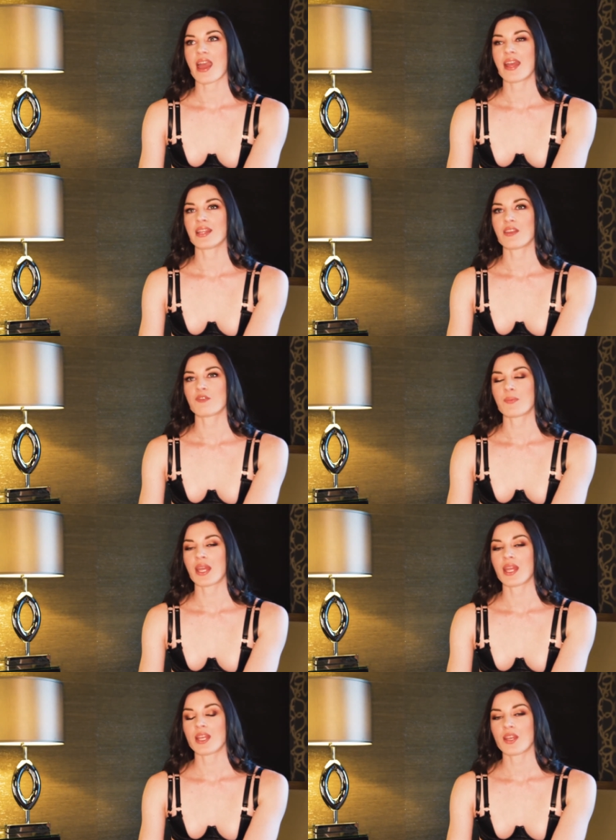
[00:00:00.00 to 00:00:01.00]
and they've
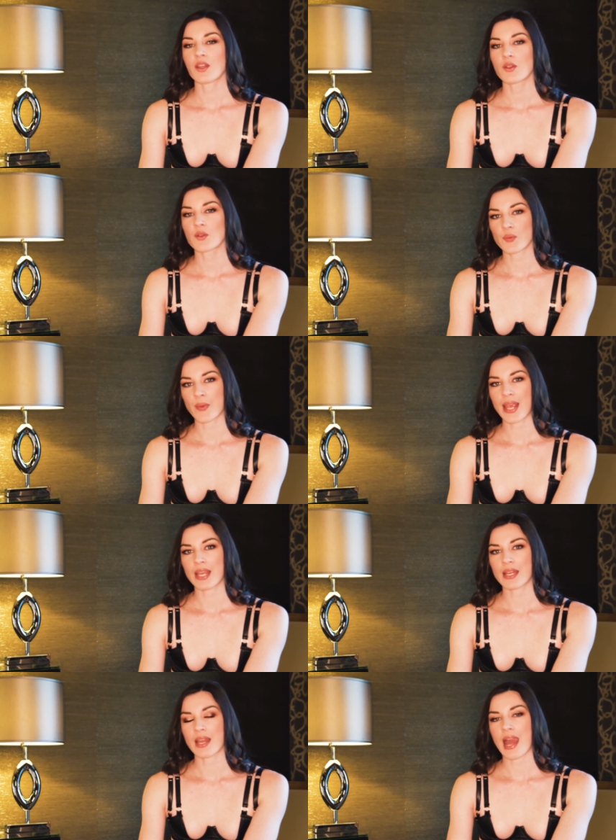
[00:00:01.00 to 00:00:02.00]
been
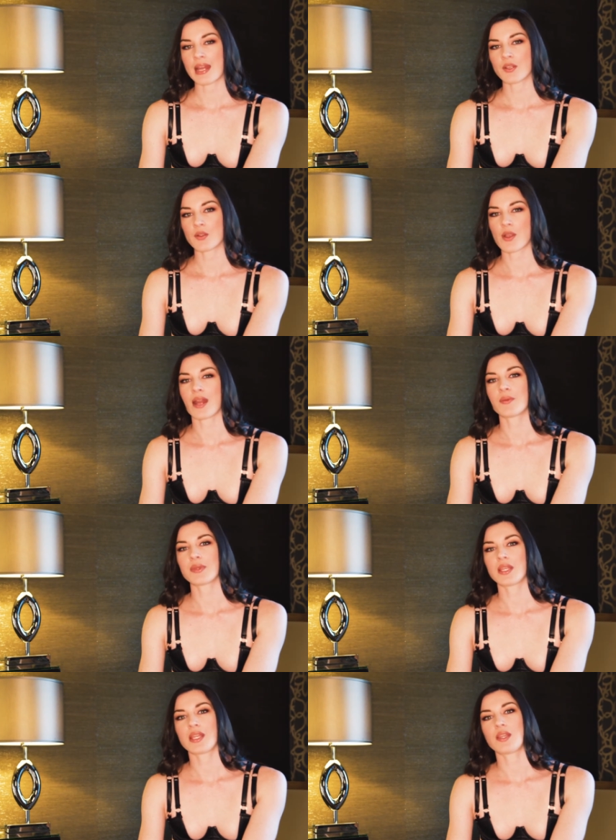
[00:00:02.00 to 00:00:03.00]
great and
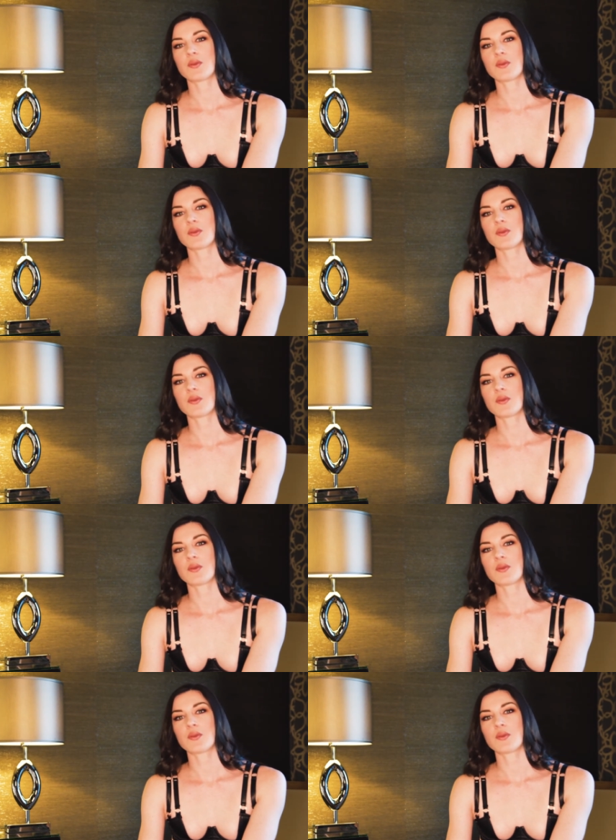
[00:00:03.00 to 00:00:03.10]
incredibly